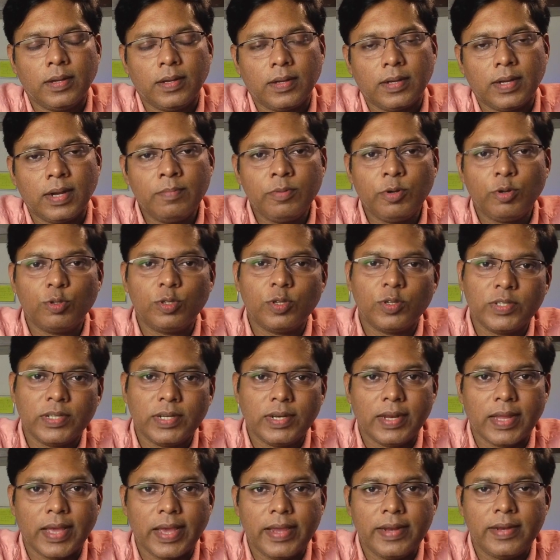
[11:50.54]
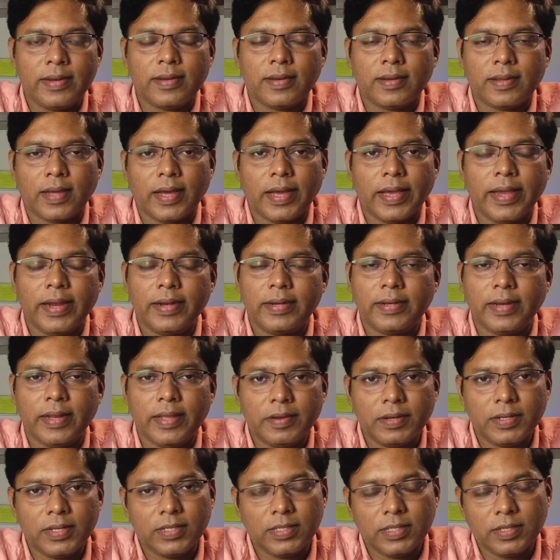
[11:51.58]
Come 2009, I had
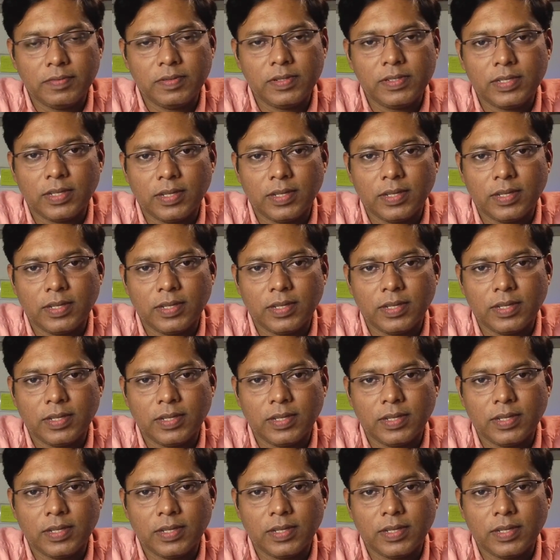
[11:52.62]
cleared the civil